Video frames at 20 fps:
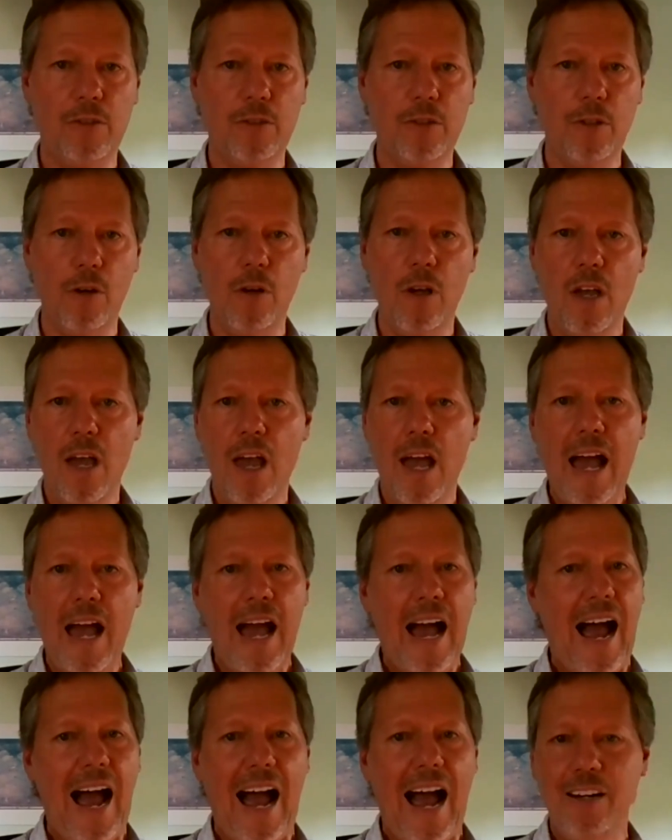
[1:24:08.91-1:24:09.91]
So
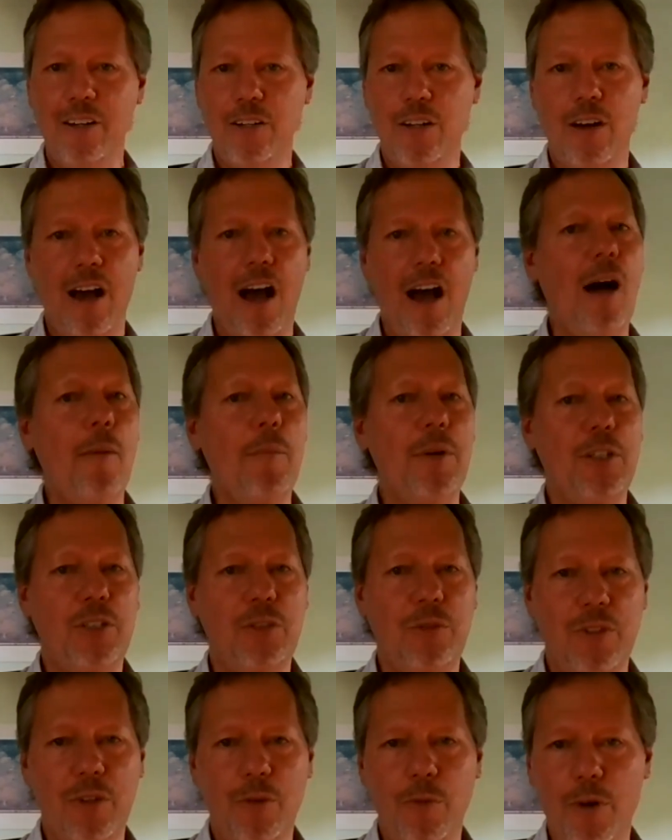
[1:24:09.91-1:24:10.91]
I don't know how
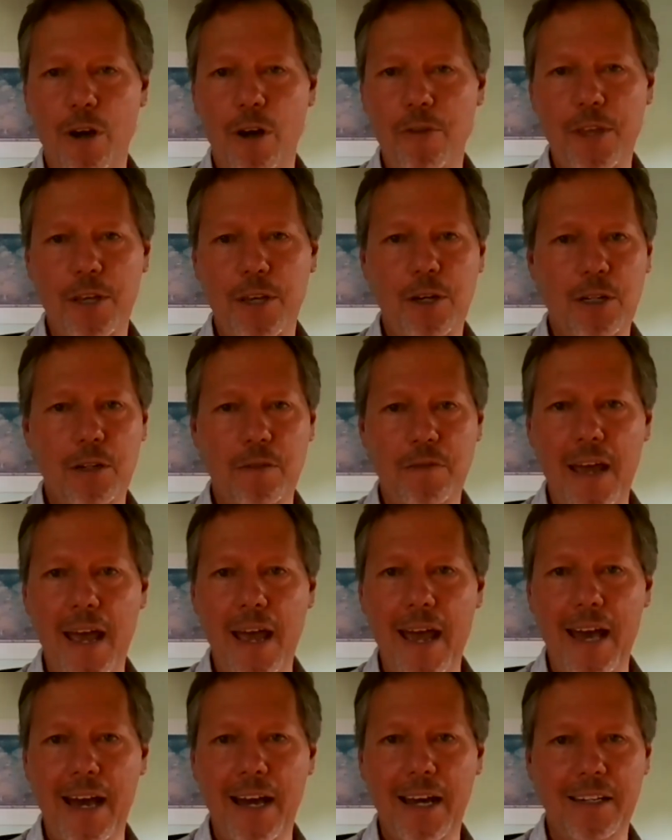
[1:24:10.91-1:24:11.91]
much wealth they could have
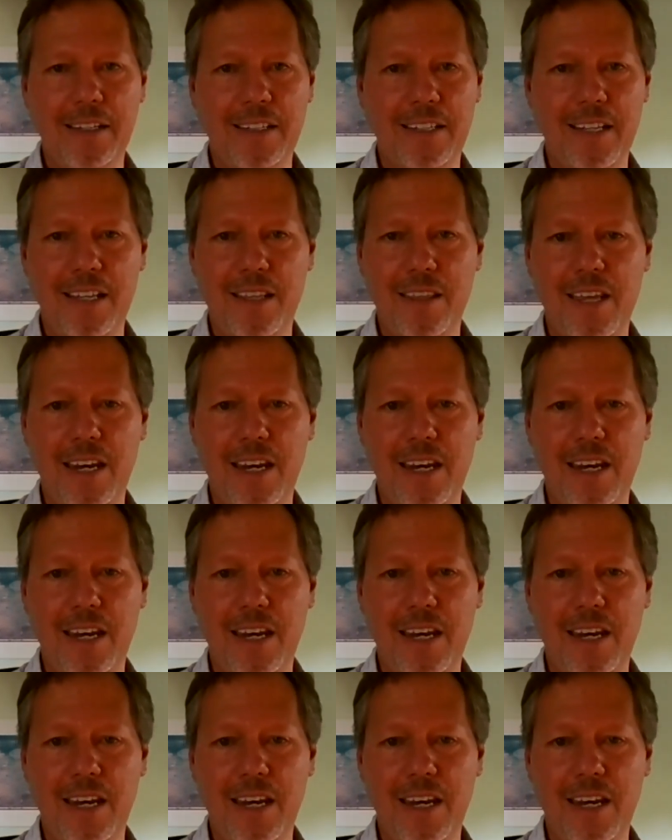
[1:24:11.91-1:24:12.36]
had that,